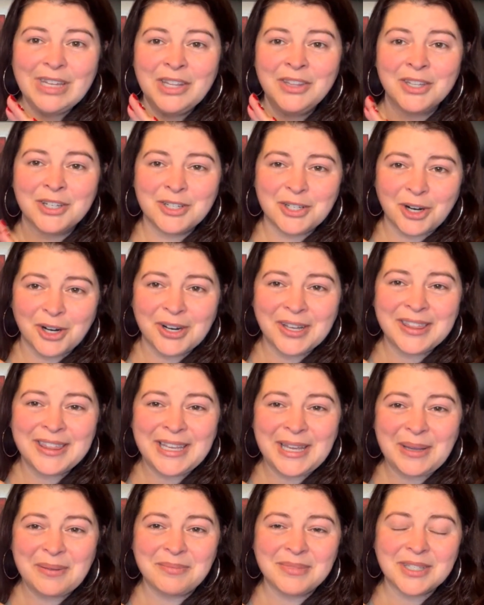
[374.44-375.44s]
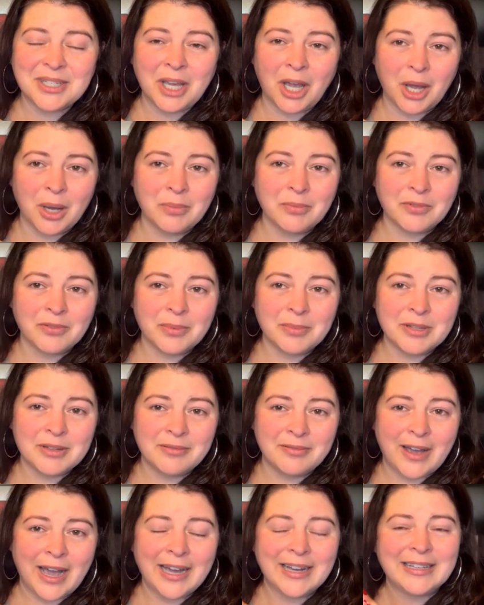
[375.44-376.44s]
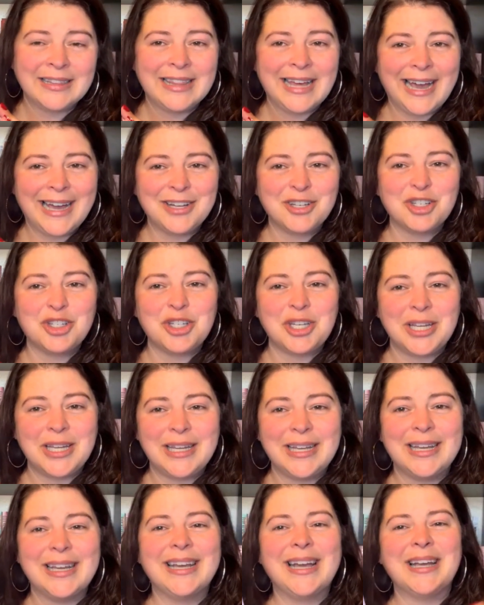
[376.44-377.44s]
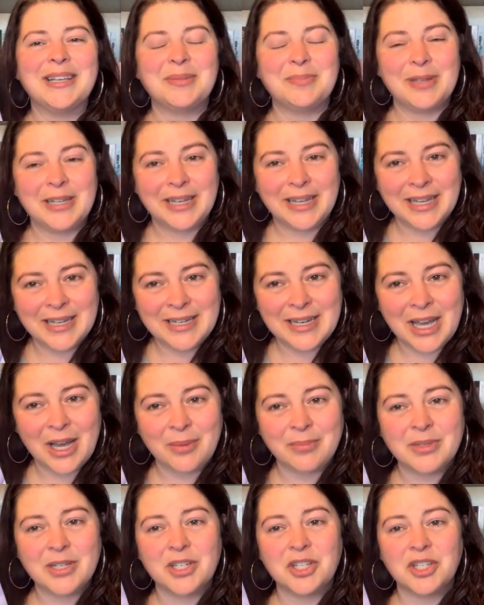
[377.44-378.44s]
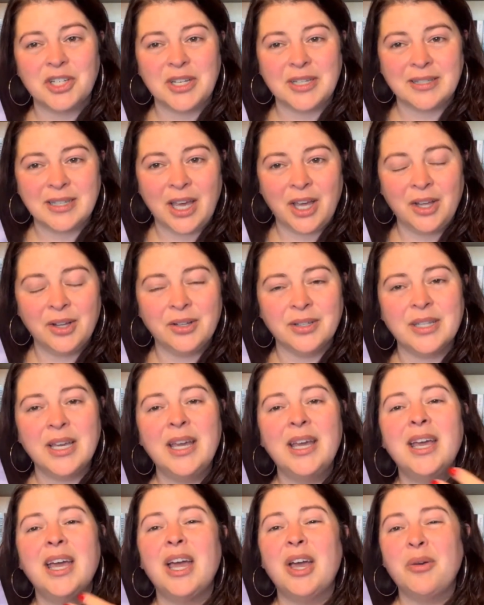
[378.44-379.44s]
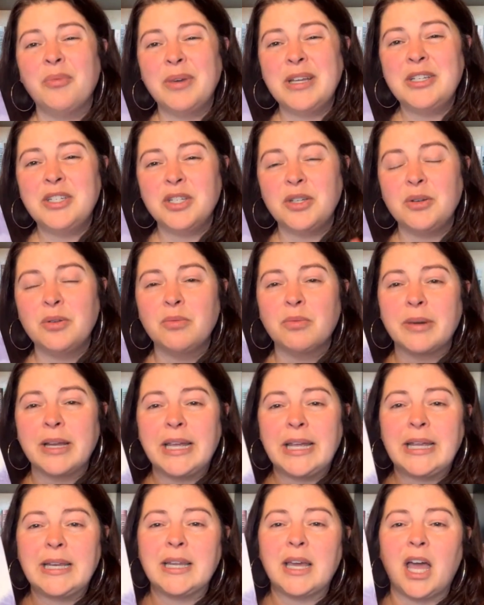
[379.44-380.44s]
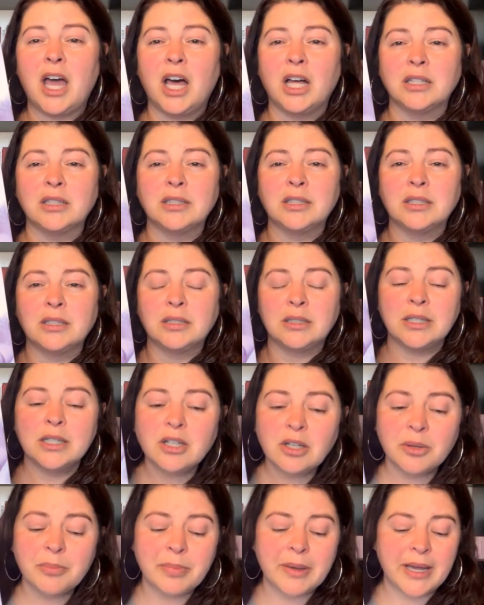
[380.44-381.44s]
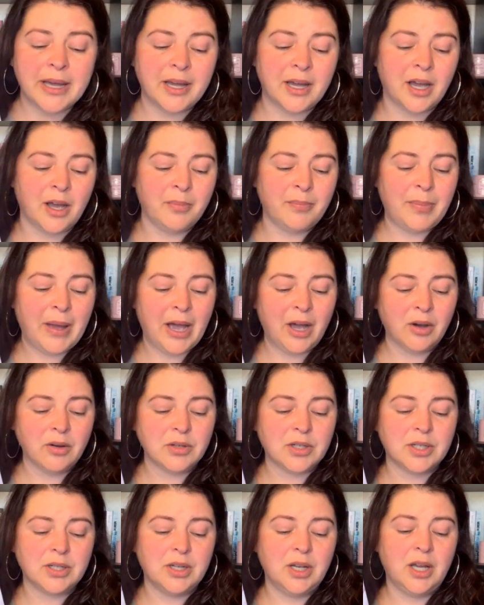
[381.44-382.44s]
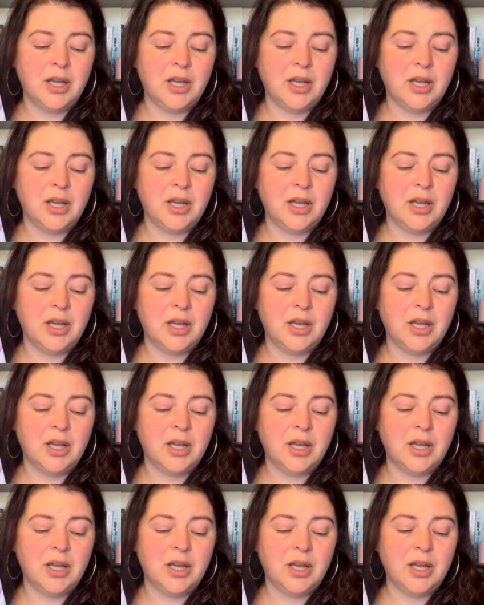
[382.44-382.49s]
The dark themes come from the fact that she has been kidnapped, she's held, and we do read a little bit about